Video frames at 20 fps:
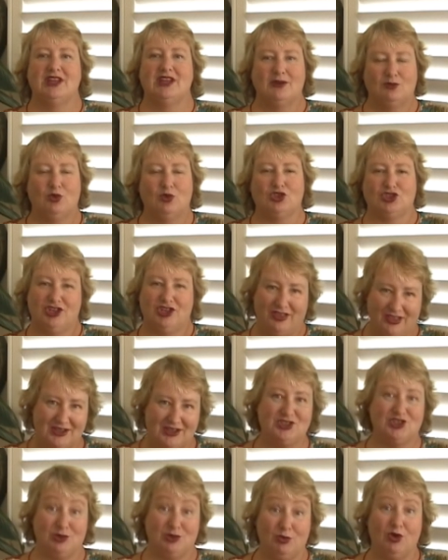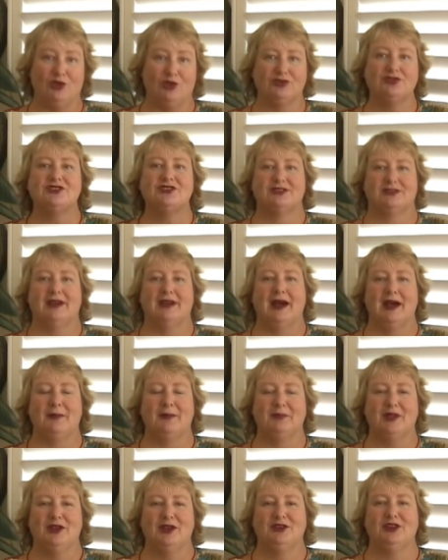get what she thinks she wants.
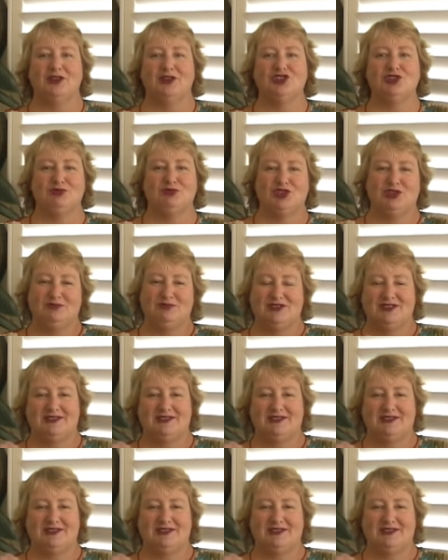You know, she